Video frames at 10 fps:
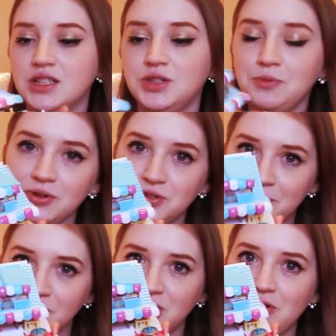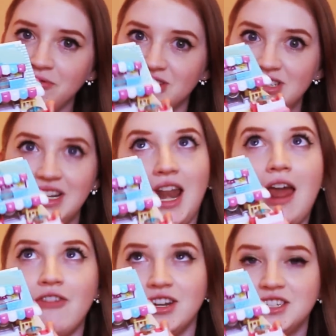super, super cute.
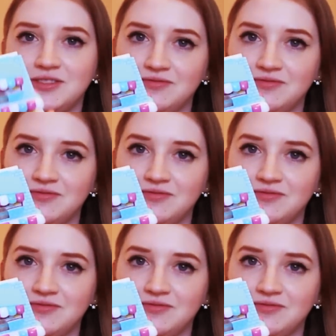Love it.